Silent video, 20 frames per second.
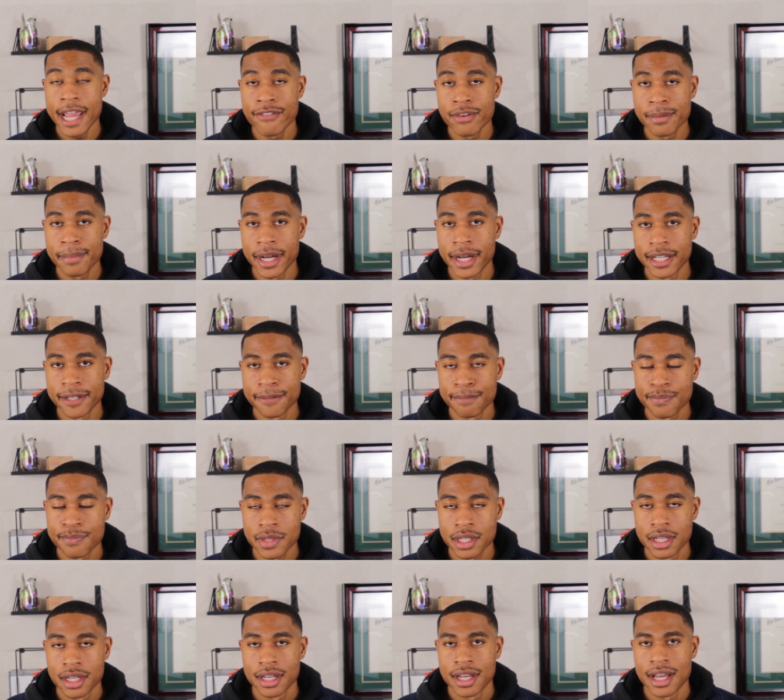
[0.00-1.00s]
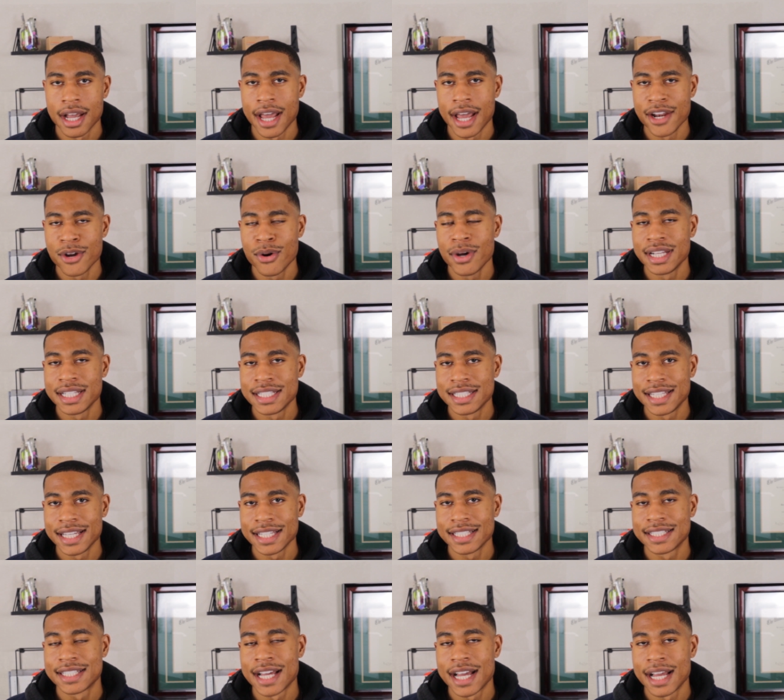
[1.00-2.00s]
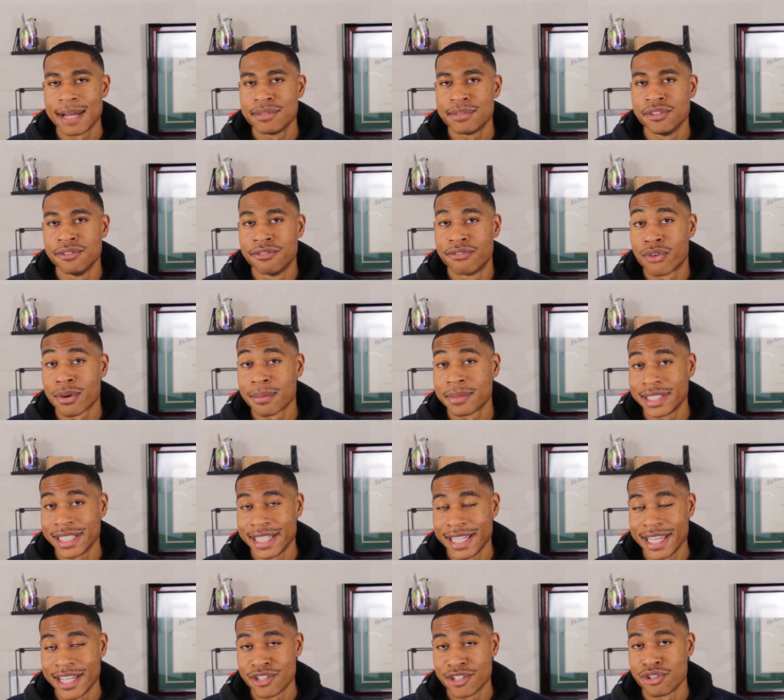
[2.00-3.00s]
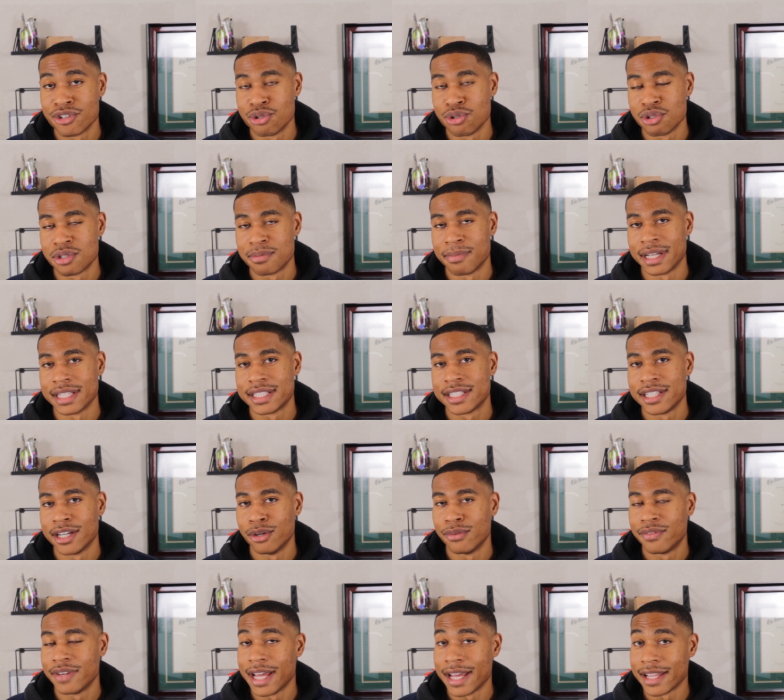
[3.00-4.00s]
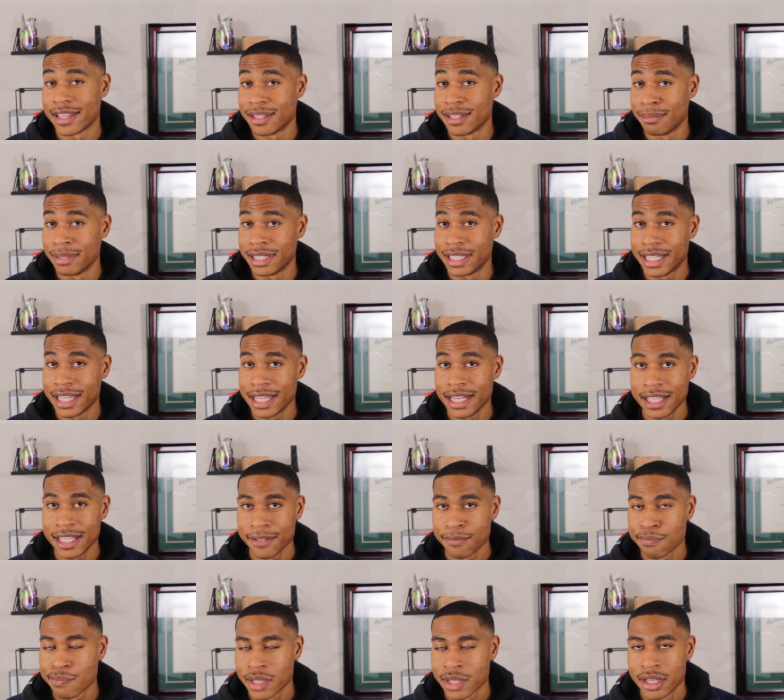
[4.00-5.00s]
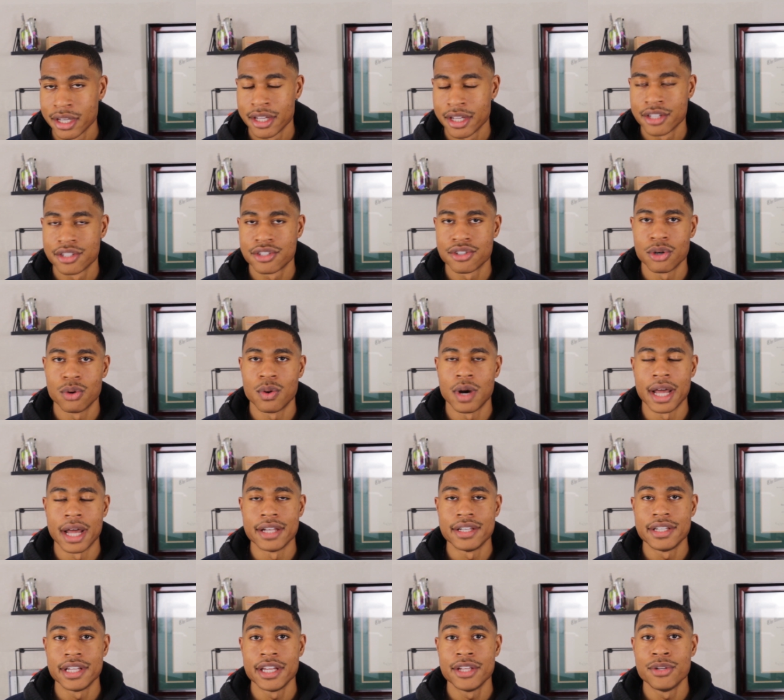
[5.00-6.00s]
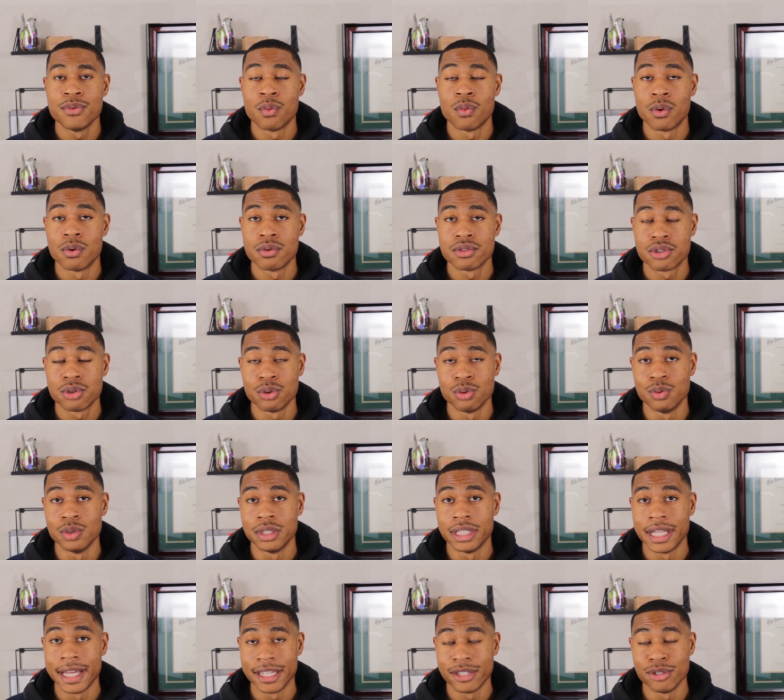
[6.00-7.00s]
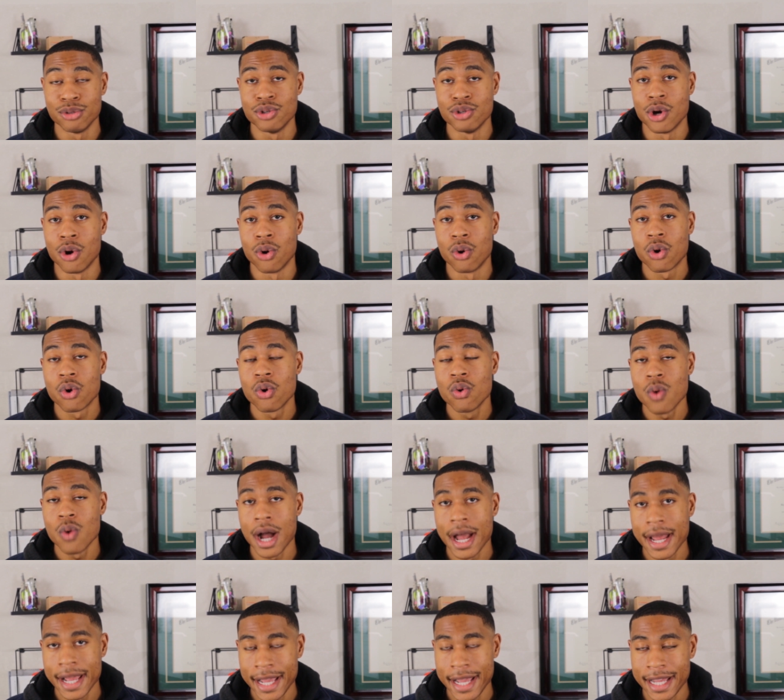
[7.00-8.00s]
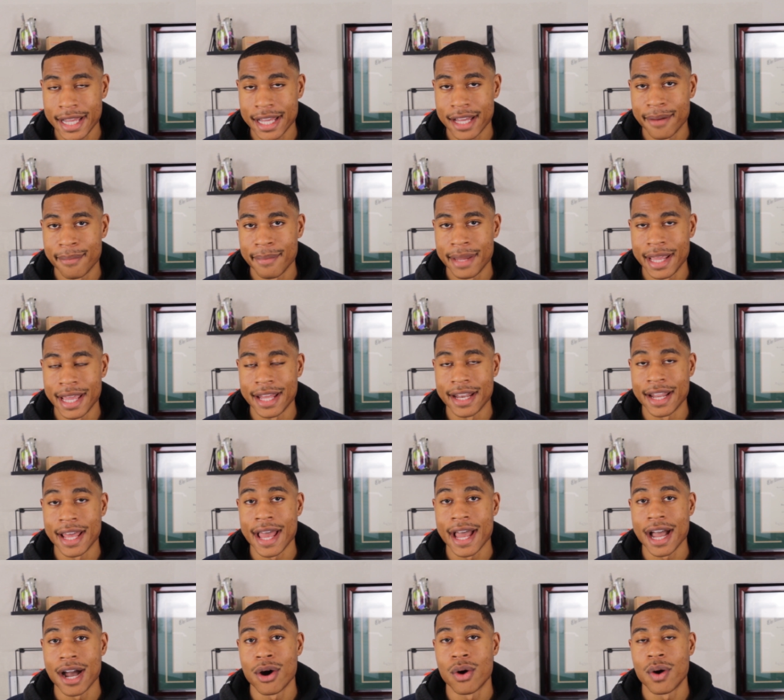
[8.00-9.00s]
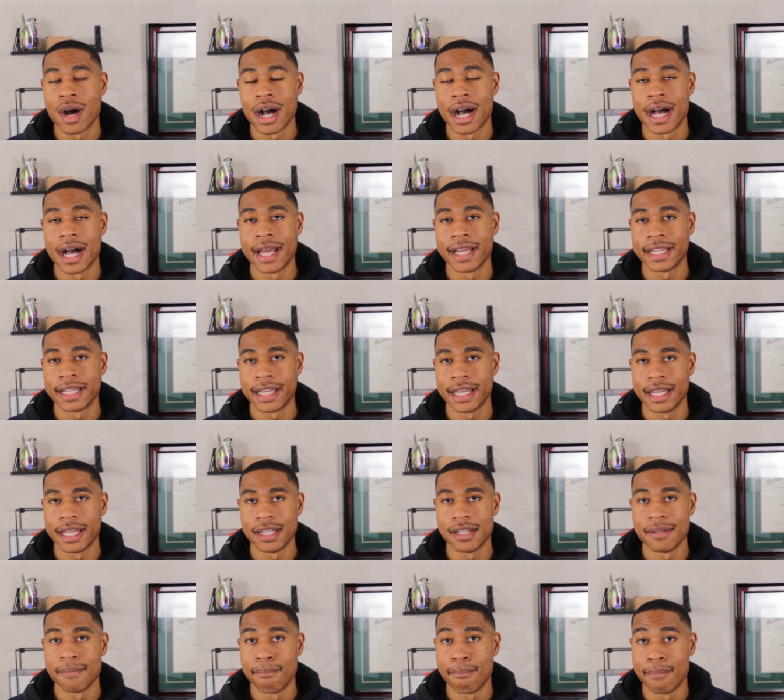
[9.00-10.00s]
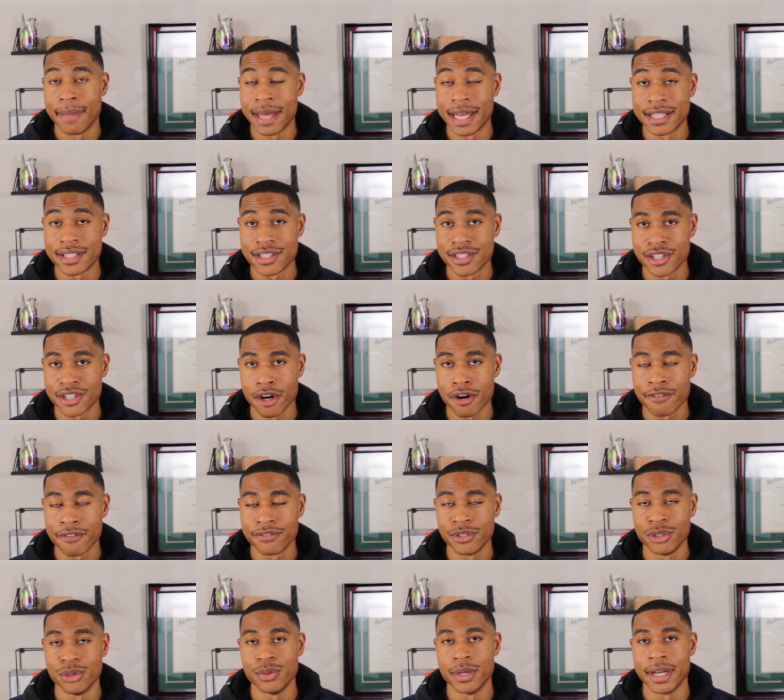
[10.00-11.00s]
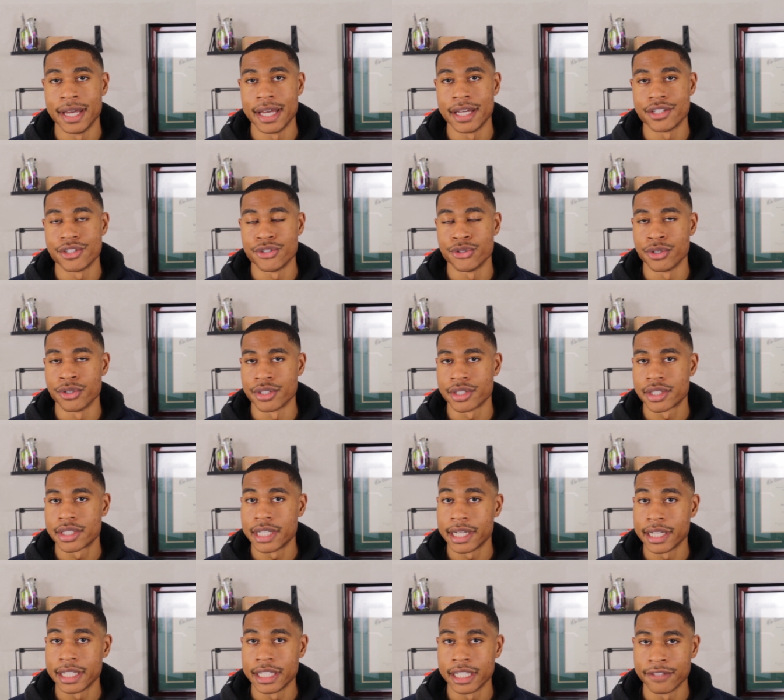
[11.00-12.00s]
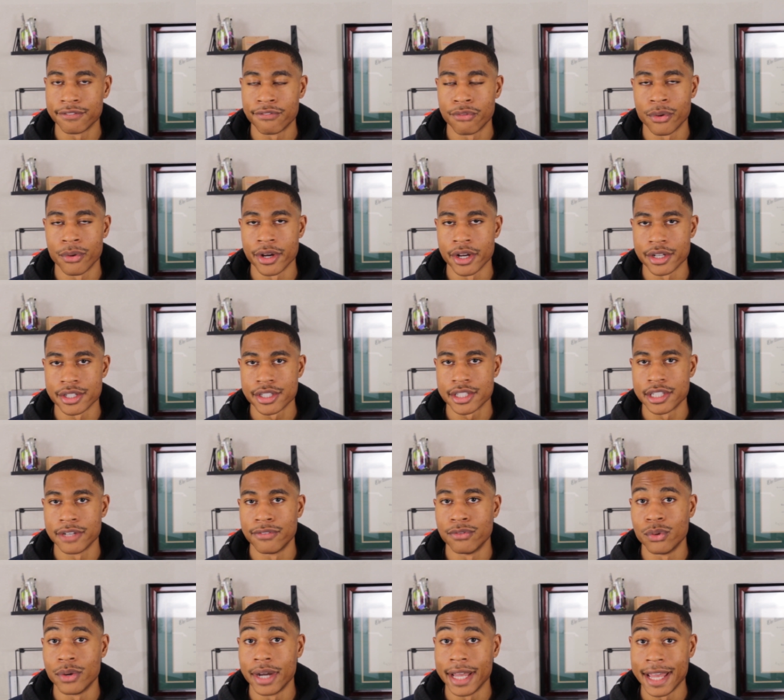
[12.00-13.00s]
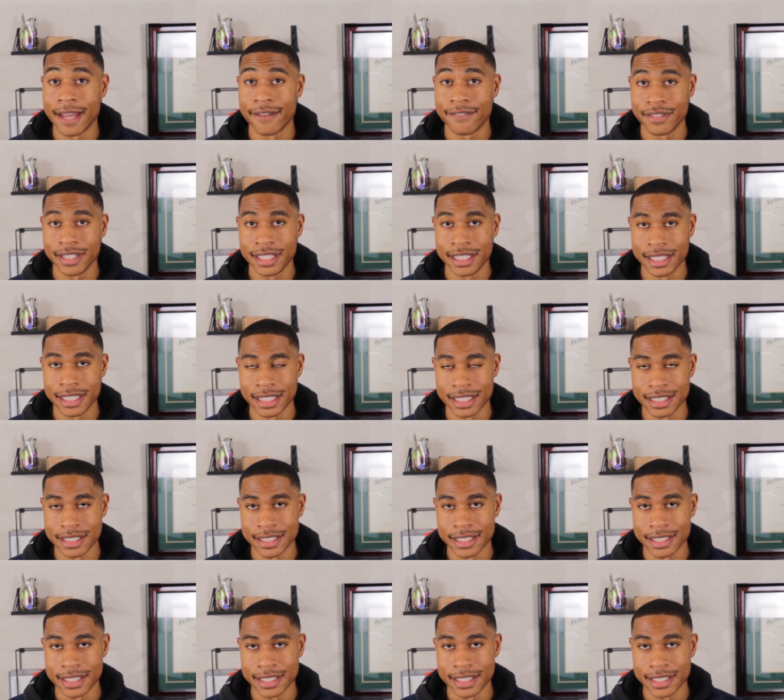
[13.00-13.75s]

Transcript: Hey, everybody. I know I didn't take time to formally introduce myself at the beginning, so I did want to let you know who I am and how I can best serve you as you're studying for your Civil F E